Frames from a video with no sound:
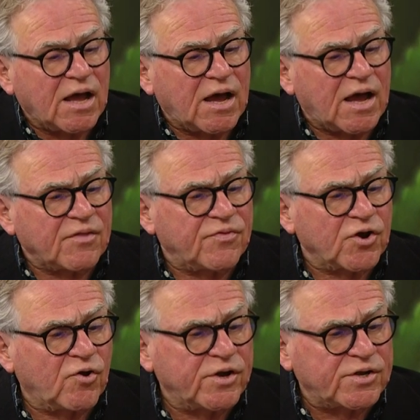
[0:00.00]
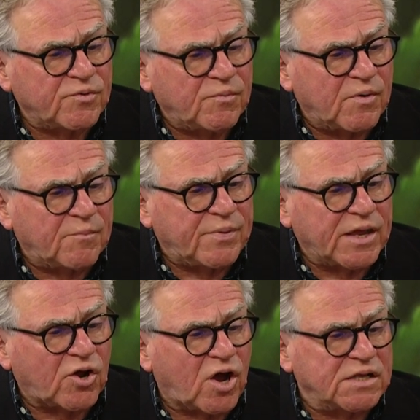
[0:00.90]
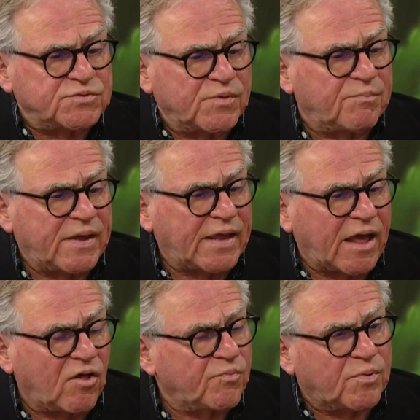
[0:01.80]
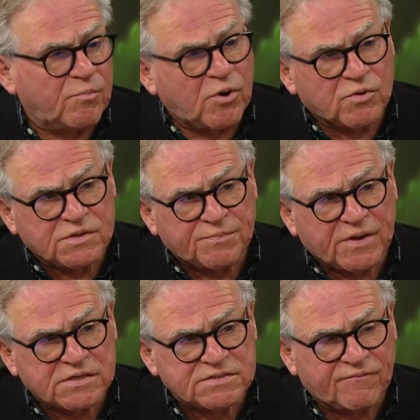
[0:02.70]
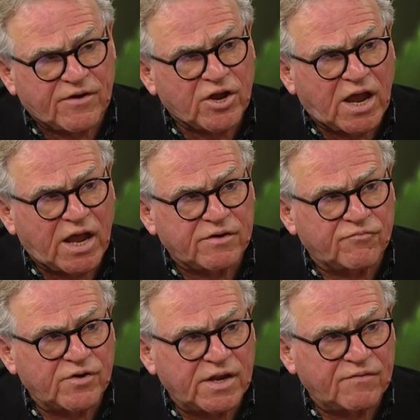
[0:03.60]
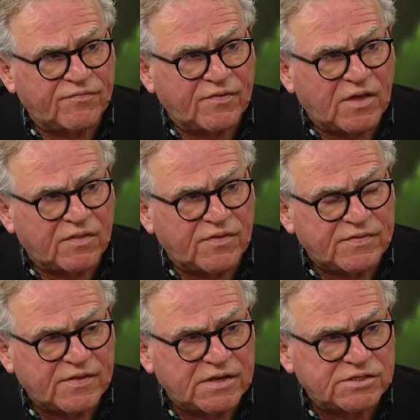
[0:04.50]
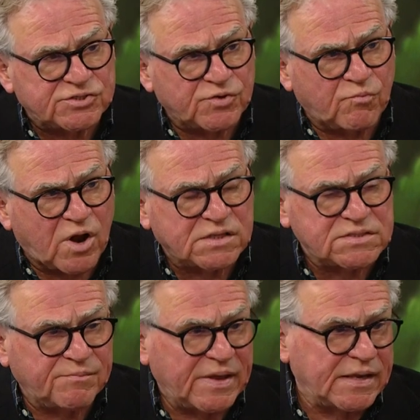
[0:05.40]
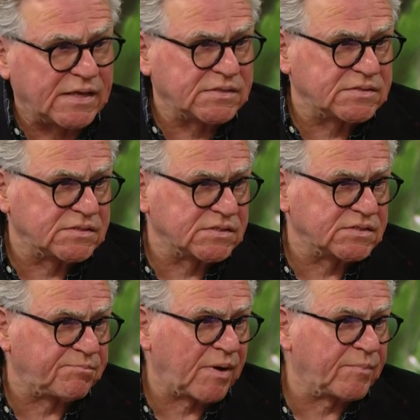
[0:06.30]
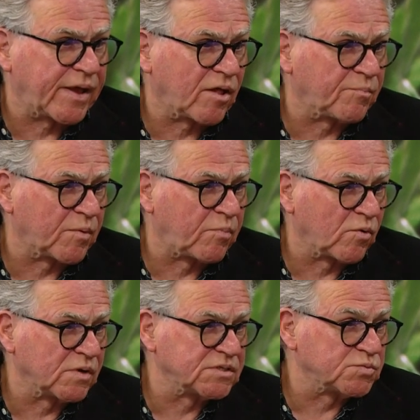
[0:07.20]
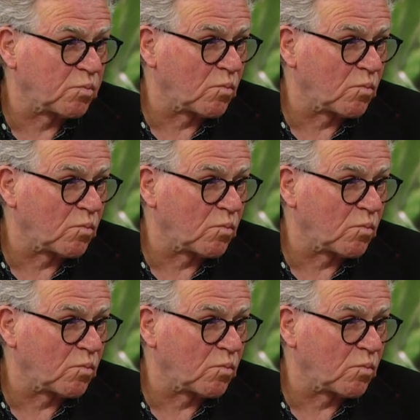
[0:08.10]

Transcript: uh, they're going to be at odds with many health proponents because the very kind of relief that the industry wants in many instances, public health proponents